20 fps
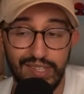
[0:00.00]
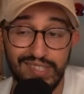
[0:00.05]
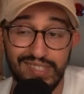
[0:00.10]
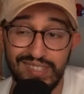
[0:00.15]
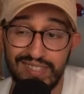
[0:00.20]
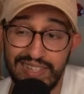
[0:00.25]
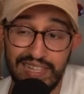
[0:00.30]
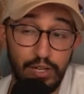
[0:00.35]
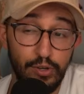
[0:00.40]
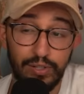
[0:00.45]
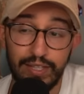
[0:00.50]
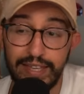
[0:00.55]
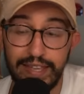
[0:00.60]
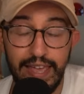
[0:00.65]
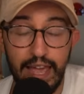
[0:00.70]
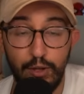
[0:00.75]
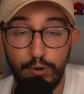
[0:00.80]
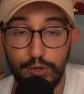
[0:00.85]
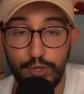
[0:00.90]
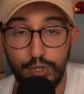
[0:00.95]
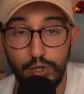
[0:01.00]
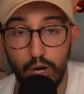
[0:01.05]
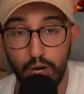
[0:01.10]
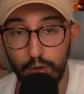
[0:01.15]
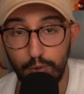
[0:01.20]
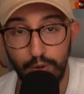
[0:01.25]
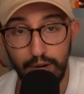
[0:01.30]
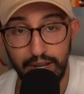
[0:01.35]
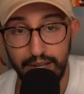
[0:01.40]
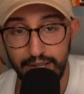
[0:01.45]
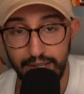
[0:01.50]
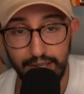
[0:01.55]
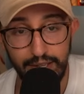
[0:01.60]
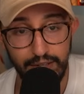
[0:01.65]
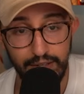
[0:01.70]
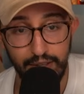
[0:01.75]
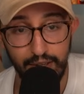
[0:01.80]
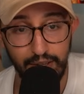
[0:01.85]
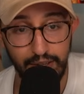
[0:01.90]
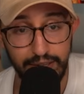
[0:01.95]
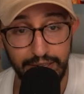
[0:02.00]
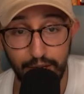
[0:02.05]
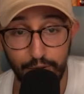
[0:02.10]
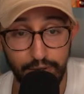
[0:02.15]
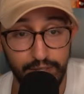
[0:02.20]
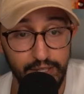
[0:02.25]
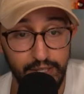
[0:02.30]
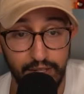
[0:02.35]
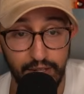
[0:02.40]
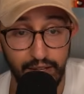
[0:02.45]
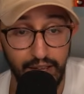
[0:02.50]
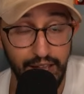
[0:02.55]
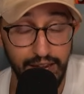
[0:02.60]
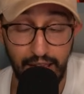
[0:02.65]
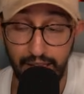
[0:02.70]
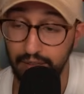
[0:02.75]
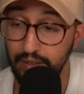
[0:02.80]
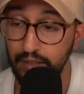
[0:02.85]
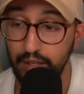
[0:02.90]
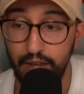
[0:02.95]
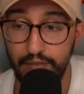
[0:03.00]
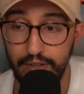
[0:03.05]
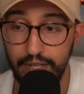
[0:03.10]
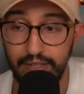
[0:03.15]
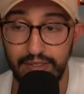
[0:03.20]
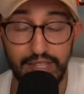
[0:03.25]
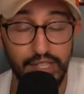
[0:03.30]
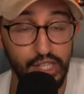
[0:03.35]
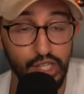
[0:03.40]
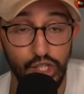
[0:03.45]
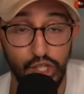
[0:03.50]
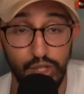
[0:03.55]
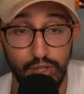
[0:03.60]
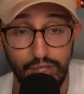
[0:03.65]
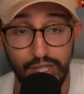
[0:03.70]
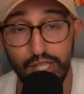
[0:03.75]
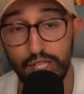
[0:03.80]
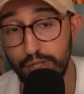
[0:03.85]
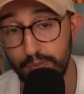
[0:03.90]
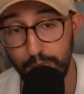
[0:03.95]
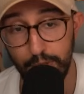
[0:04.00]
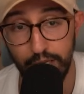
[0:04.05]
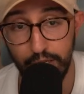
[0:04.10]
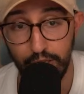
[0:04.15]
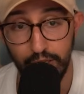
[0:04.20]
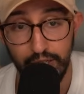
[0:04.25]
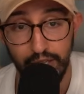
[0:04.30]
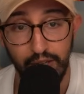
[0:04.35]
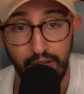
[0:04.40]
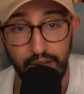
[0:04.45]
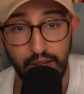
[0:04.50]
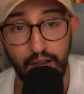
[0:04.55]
This literally counters Darkrai and Giratina, and I love it. This is pretty good.